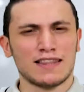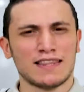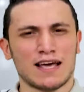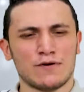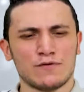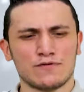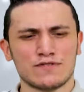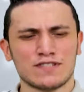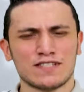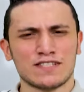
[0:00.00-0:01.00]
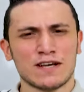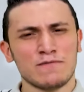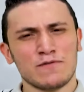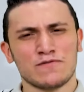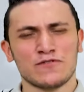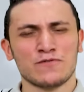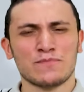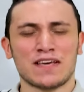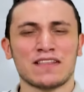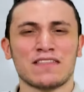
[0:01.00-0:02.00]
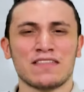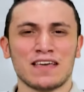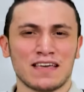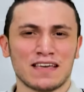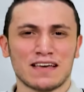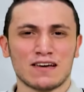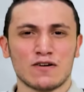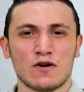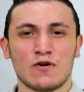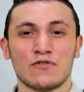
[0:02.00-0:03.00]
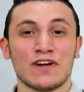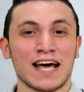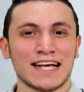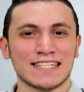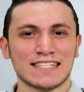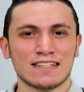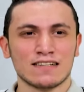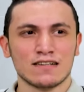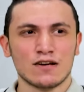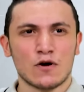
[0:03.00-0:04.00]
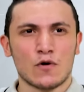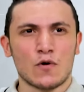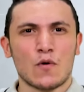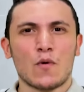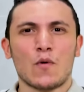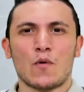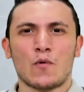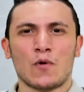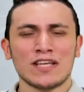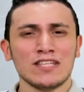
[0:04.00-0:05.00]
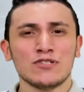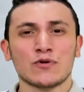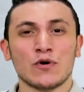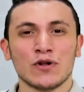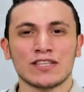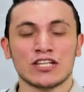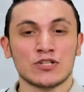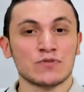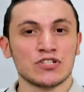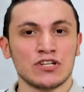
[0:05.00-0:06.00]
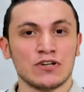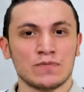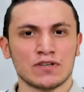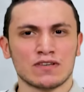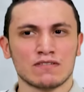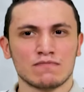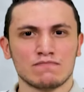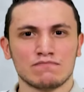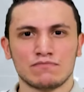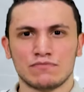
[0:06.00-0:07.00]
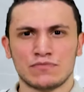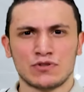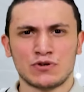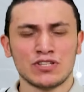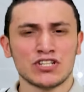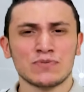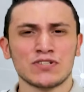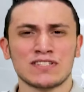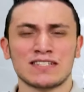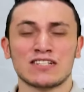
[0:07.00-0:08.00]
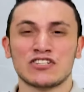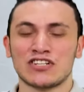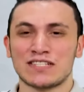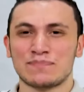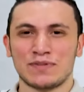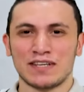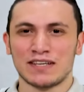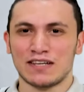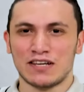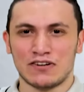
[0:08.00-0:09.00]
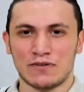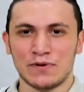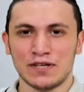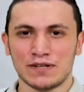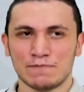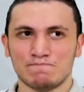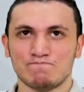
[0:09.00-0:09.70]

Now, some of you may think or ask, why did you call it Egyptian Arabic? Don't Egyptians just speak Arabic?